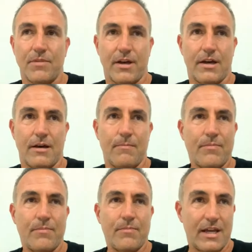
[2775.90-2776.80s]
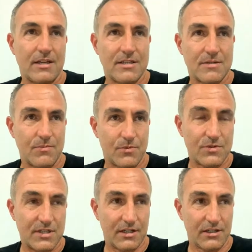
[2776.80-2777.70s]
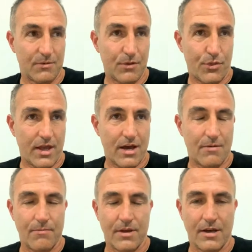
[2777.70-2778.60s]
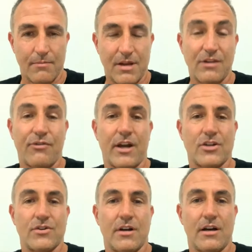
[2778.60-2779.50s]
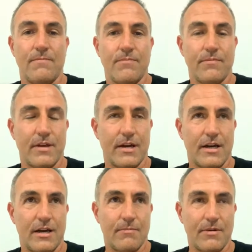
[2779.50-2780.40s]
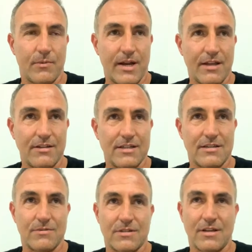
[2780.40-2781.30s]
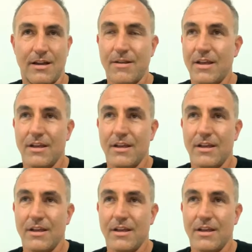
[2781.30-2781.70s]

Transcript: and dealing with our manufacturer around this, it was like,